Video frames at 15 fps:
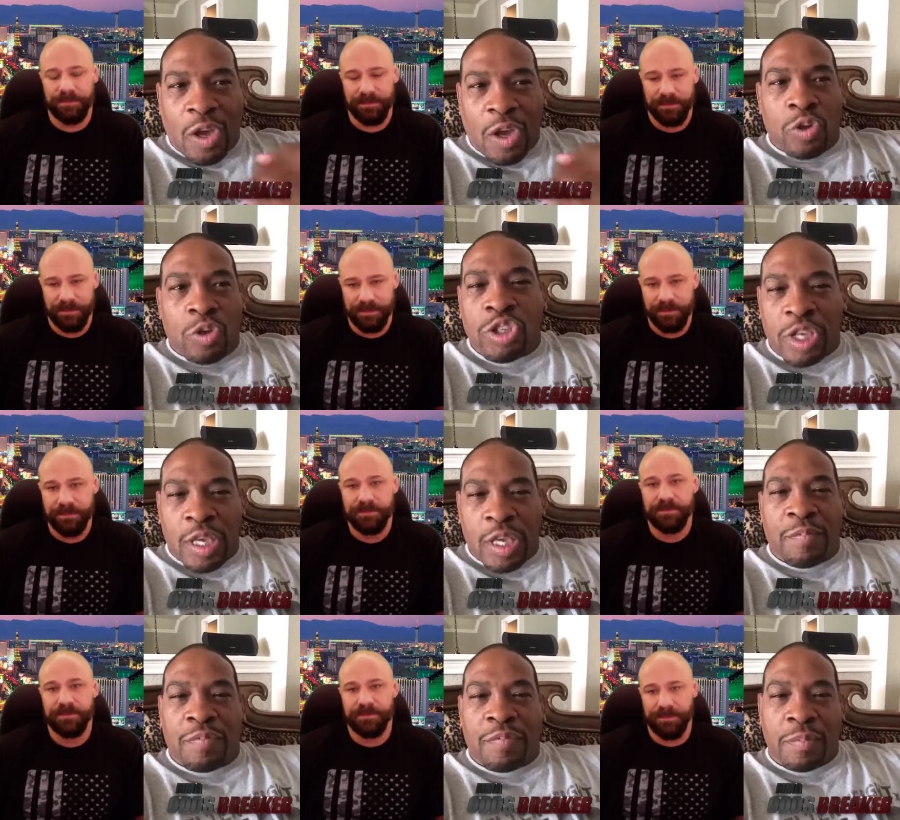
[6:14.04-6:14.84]
Speaker 1: coach
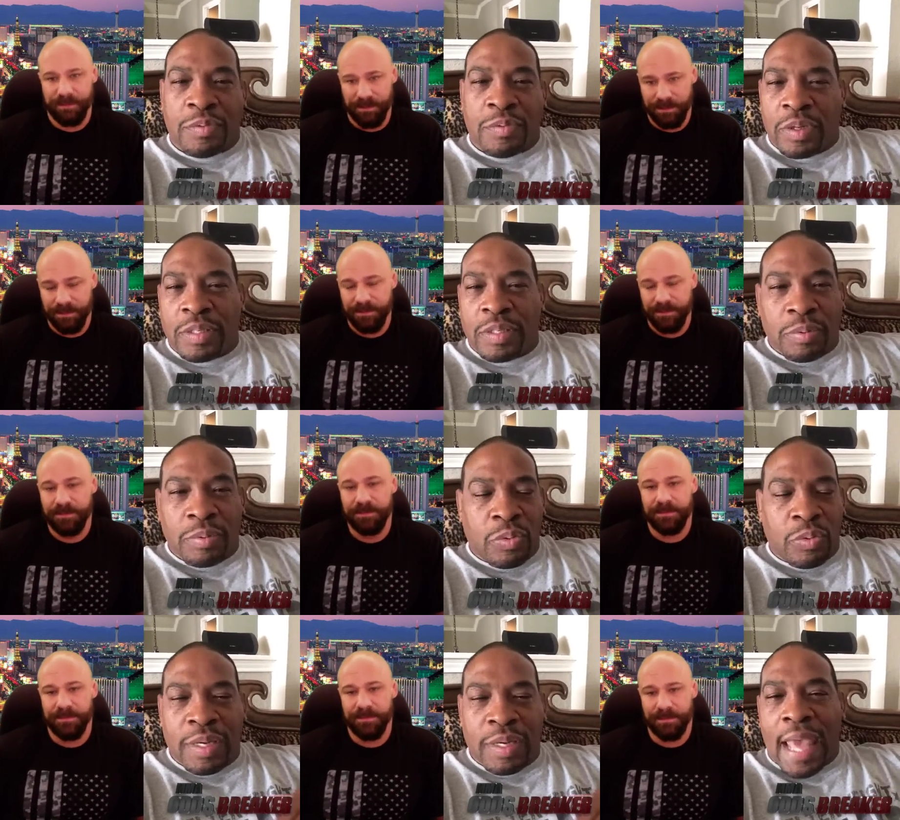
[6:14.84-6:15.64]
him from
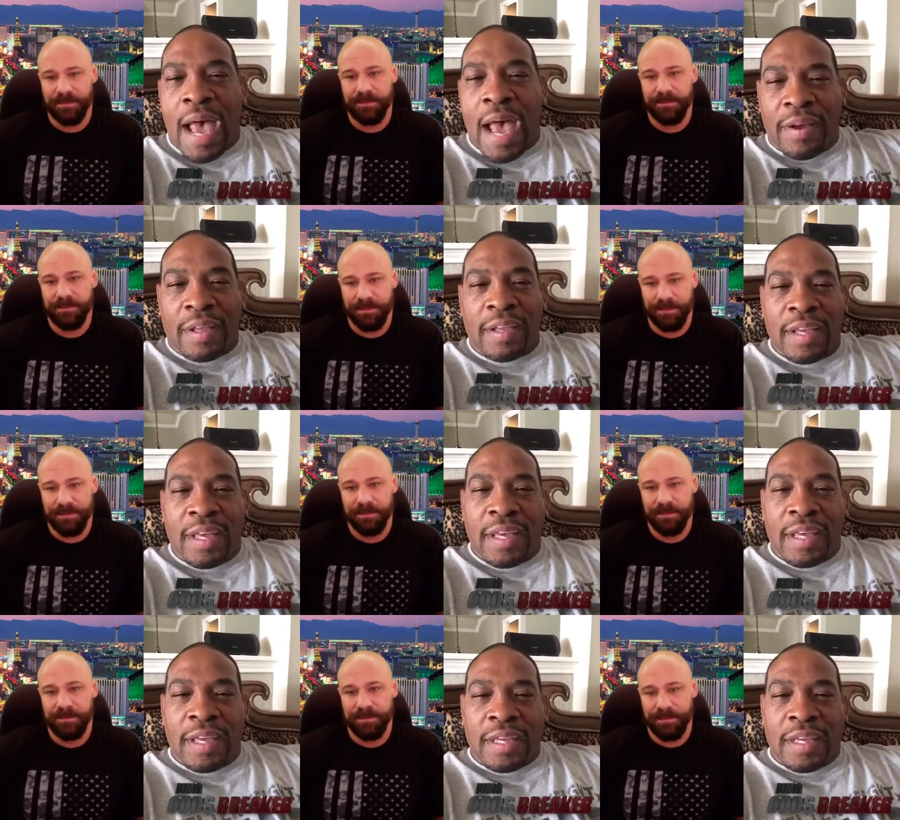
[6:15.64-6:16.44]
between now
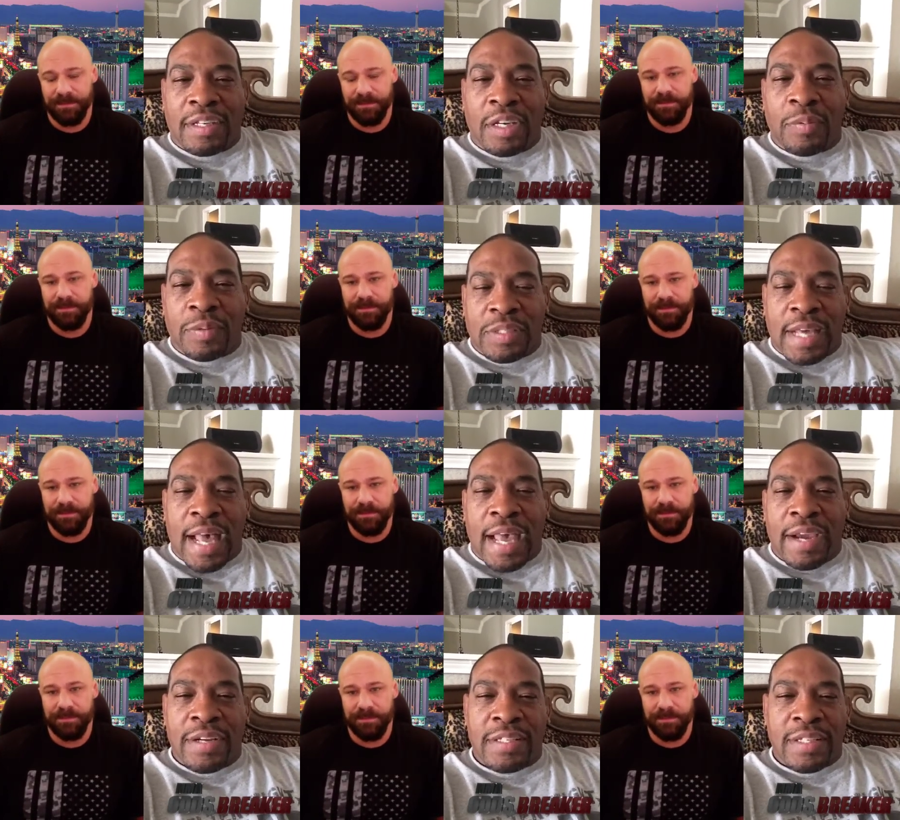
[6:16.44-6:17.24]
until he
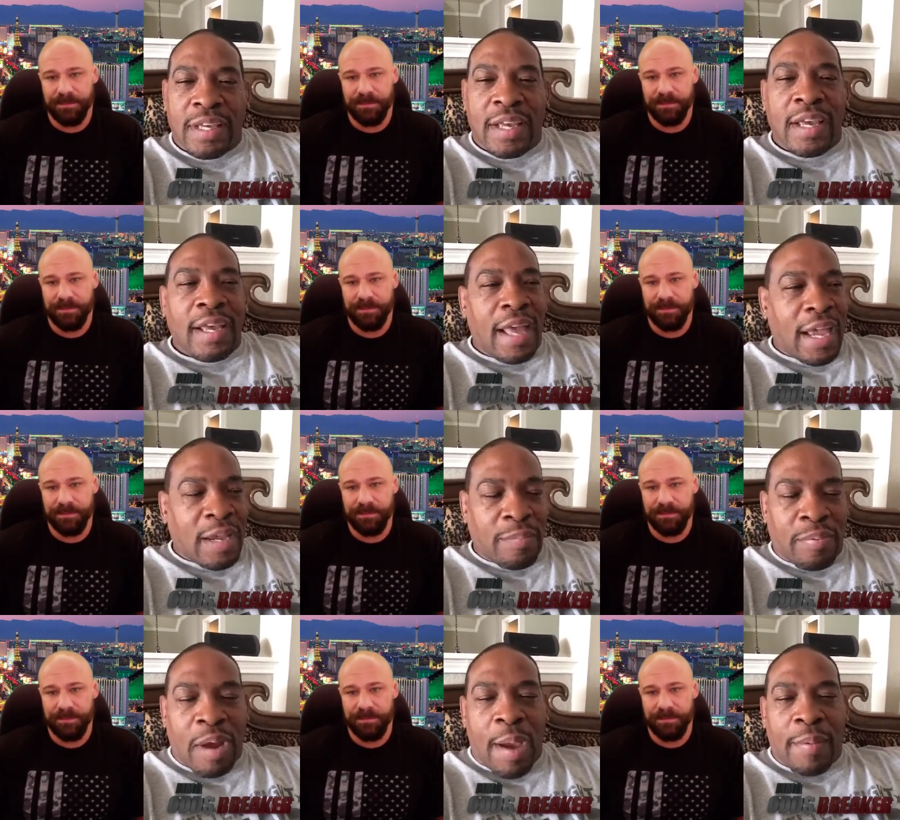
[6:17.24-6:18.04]
retires I
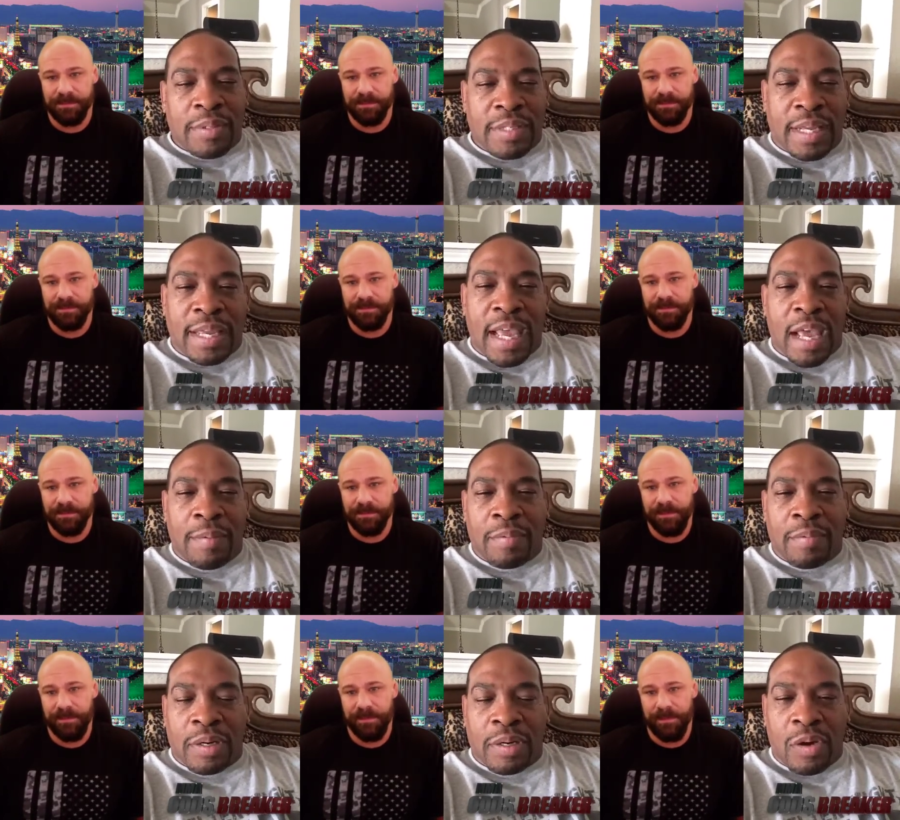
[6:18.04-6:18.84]
can promise you that
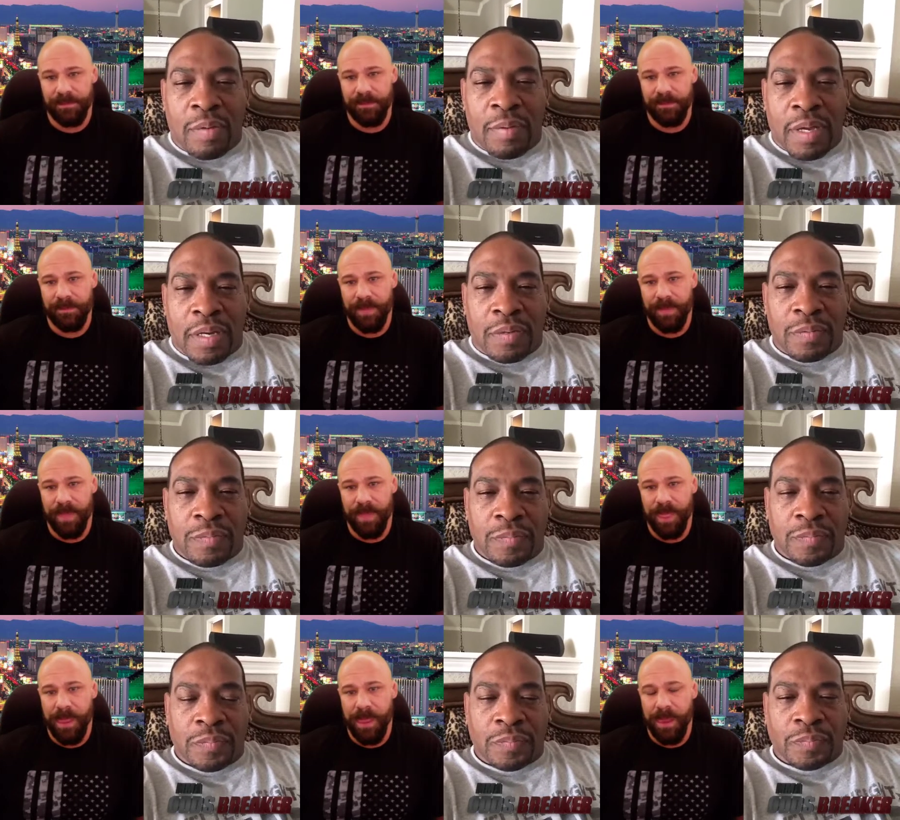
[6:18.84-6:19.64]
guy i going to go medal.
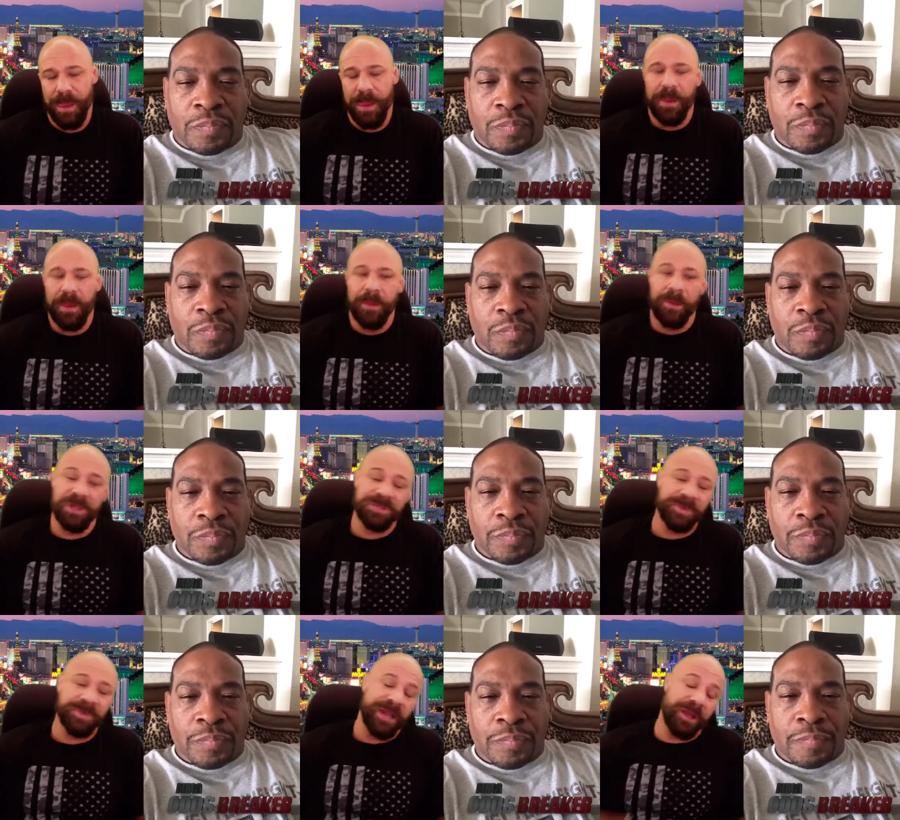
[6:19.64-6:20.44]
Speaker 2: Well,
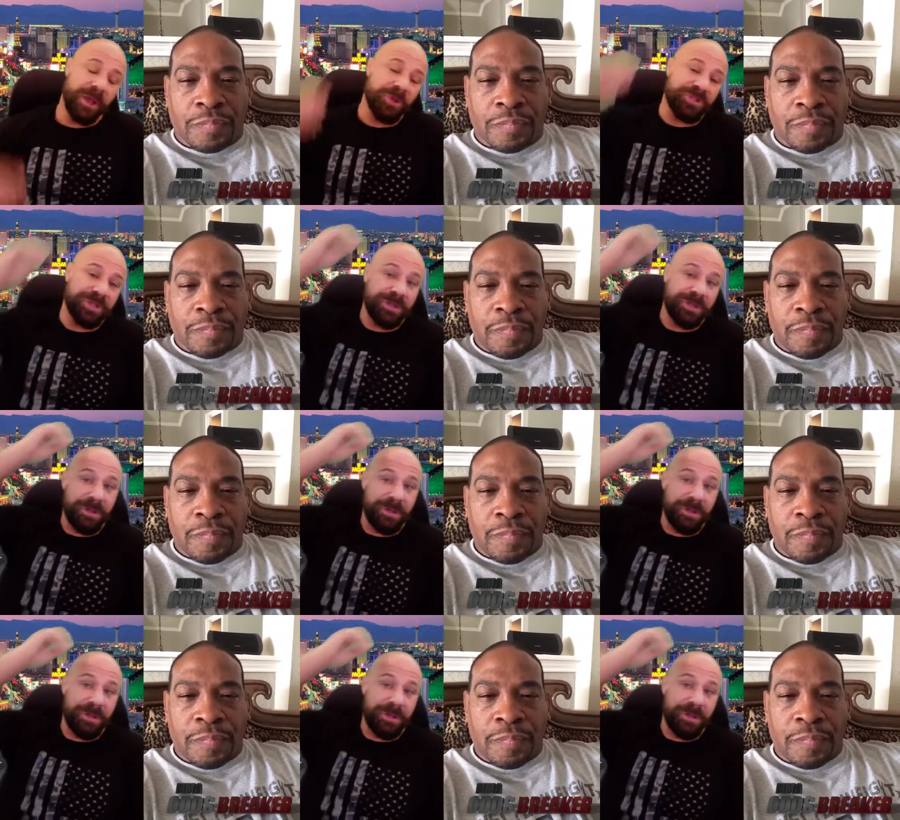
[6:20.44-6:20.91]
speaking of coaching,